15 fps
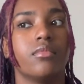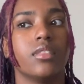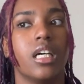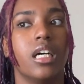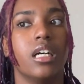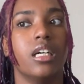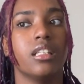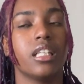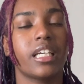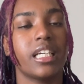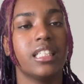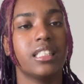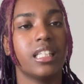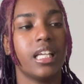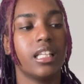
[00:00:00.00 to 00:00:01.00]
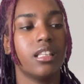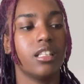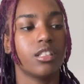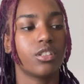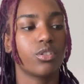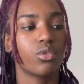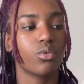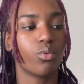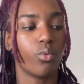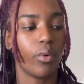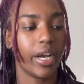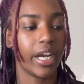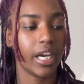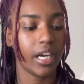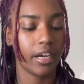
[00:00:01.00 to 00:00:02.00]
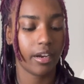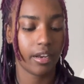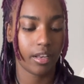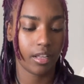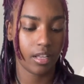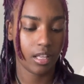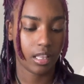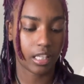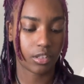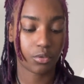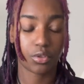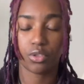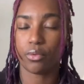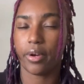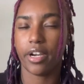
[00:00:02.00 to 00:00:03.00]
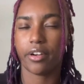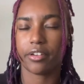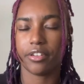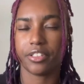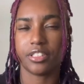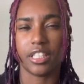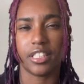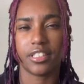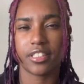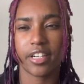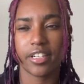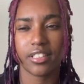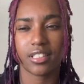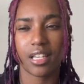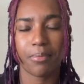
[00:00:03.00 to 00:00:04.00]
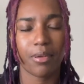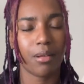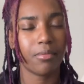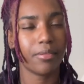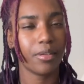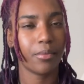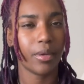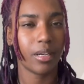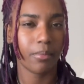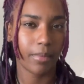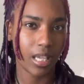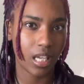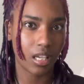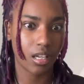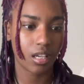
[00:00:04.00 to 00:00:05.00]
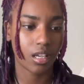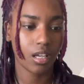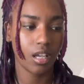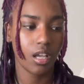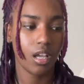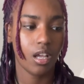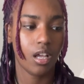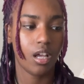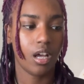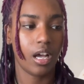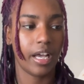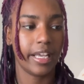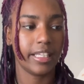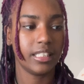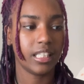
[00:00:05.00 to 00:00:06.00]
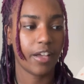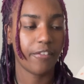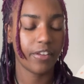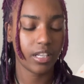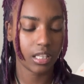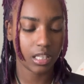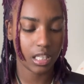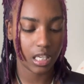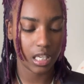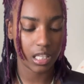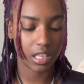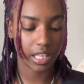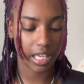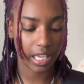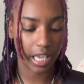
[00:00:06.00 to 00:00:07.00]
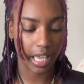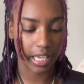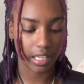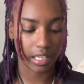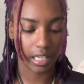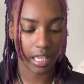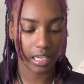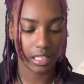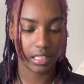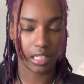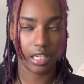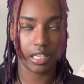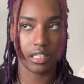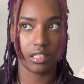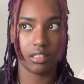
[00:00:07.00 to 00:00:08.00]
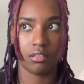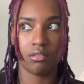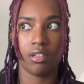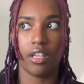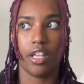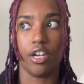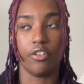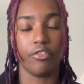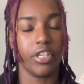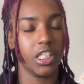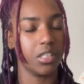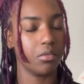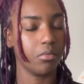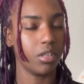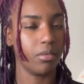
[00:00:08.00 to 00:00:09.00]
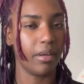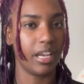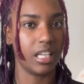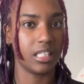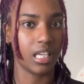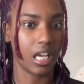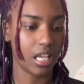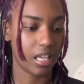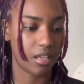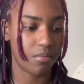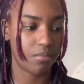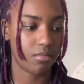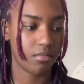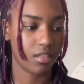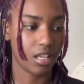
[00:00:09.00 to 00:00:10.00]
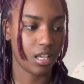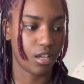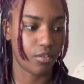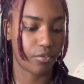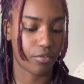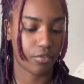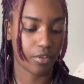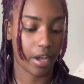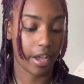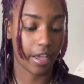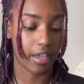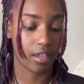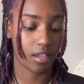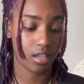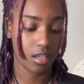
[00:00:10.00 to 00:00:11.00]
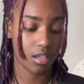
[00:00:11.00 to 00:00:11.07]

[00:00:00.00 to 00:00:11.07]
Uh, like I said, the square, like those square crochet skirts I probably want to make. I definitely think I could get it done in a reasonable amount of time if I